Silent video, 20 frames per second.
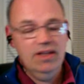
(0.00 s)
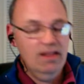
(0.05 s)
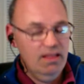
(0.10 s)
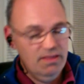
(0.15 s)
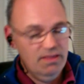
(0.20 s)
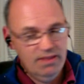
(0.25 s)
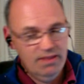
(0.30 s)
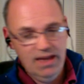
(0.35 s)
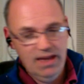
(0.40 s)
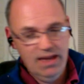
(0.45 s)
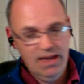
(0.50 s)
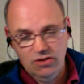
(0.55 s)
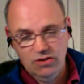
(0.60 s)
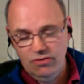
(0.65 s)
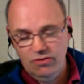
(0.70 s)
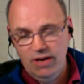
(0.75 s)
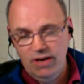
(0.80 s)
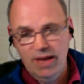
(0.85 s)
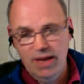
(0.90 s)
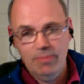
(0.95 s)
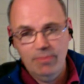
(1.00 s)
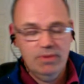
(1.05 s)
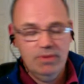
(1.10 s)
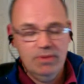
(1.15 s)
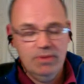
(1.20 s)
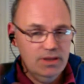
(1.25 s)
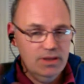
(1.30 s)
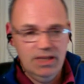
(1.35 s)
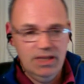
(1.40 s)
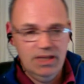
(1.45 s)
That's crap.
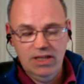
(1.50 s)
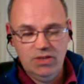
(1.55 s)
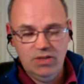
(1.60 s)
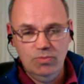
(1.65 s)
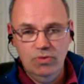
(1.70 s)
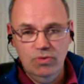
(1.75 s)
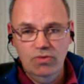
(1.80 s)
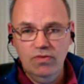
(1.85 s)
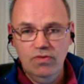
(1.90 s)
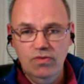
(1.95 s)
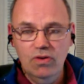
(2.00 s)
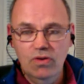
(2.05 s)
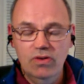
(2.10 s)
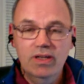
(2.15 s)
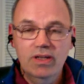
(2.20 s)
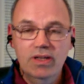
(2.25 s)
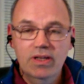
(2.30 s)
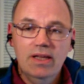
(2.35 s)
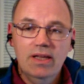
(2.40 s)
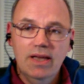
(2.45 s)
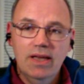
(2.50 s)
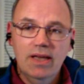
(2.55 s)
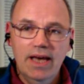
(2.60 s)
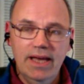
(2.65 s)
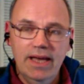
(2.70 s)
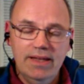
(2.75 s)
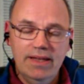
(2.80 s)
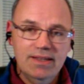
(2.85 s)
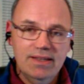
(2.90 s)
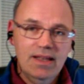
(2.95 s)
Let's move on.
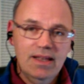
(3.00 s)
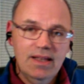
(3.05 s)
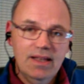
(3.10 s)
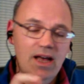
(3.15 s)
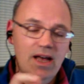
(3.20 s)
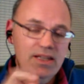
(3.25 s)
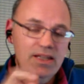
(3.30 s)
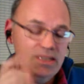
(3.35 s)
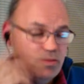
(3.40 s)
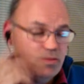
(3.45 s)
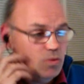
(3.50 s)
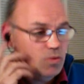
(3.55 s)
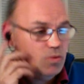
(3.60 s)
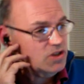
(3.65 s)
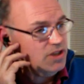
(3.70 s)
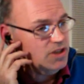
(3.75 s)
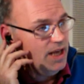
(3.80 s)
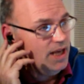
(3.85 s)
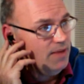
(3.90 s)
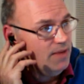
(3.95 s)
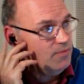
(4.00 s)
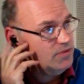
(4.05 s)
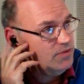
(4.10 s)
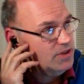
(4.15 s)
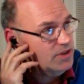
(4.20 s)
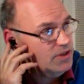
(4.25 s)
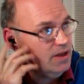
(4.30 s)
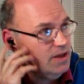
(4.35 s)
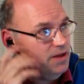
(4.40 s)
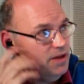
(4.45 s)
And I did watch that
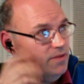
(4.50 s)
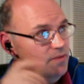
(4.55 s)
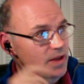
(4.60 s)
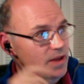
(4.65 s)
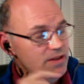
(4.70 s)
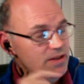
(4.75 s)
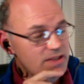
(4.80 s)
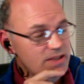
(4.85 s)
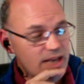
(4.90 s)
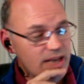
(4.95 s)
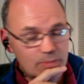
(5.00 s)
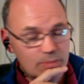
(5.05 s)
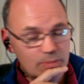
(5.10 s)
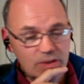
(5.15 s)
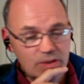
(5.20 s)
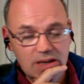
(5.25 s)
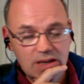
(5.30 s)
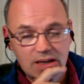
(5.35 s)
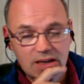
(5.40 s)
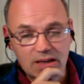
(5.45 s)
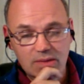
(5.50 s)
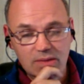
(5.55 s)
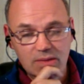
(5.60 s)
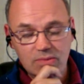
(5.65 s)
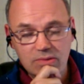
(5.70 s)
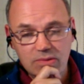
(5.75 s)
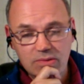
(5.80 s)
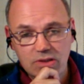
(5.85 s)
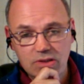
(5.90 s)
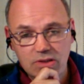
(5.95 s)
uh, Zach big uh,
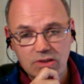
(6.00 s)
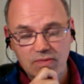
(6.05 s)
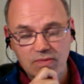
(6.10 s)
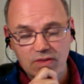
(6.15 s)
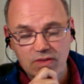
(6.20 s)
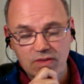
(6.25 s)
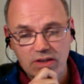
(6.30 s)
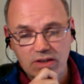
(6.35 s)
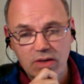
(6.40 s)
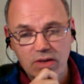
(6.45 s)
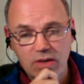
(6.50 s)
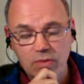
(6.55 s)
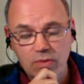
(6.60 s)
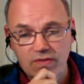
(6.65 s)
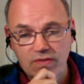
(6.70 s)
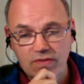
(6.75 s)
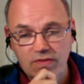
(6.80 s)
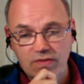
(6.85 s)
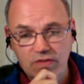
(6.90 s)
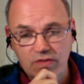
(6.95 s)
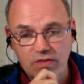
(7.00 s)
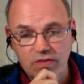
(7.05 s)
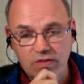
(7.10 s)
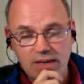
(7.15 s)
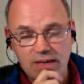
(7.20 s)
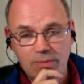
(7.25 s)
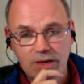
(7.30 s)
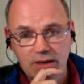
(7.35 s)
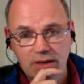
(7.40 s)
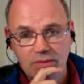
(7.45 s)
video when it first
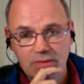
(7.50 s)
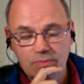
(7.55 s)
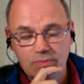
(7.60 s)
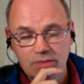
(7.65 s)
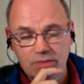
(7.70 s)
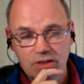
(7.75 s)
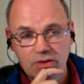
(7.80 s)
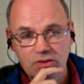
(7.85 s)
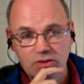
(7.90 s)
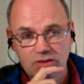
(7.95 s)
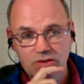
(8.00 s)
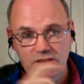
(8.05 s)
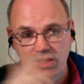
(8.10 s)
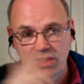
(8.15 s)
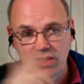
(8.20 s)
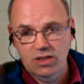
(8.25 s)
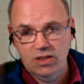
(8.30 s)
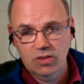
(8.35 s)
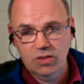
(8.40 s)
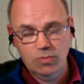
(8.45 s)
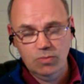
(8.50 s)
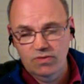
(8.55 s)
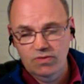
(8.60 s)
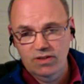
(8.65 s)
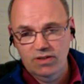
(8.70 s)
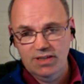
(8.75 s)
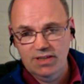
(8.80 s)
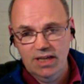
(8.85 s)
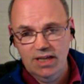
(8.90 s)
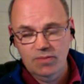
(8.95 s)
came out because he just moved to
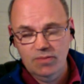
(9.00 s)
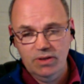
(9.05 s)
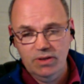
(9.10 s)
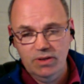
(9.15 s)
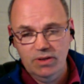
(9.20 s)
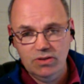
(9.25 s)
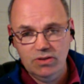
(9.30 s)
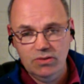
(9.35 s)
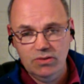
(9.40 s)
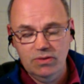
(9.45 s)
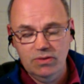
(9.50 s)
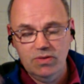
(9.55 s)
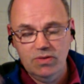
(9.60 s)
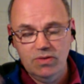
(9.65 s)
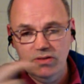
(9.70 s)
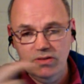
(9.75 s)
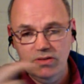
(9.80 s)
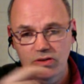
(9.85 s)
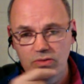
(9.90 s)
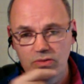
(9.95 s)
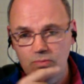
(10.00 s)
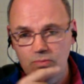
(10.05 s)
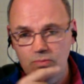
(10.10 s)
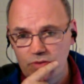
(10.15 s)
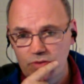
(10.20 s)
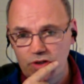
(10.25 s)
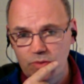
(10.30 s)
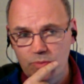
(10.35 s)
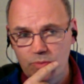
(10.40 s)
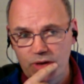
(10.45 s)
Dead Pixel, he did new
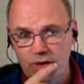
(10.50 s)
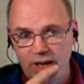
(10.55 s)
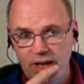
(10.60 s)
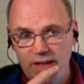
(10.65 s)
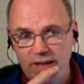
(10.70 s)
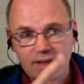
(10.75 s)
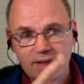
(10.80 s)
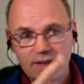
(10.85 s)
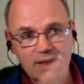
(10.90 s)
new brand, right.